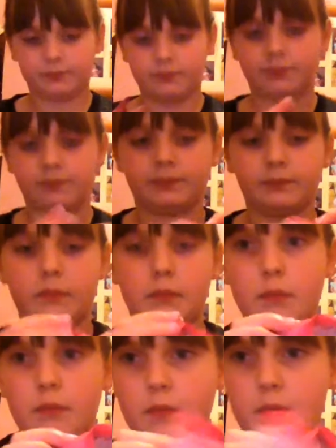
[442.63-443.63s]

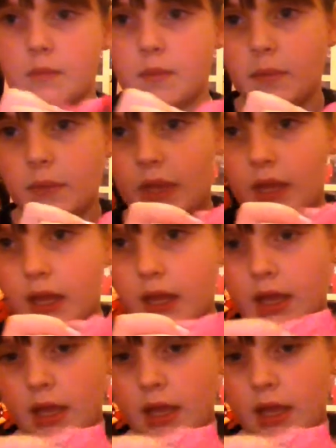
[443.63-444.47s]
Nobody speaks.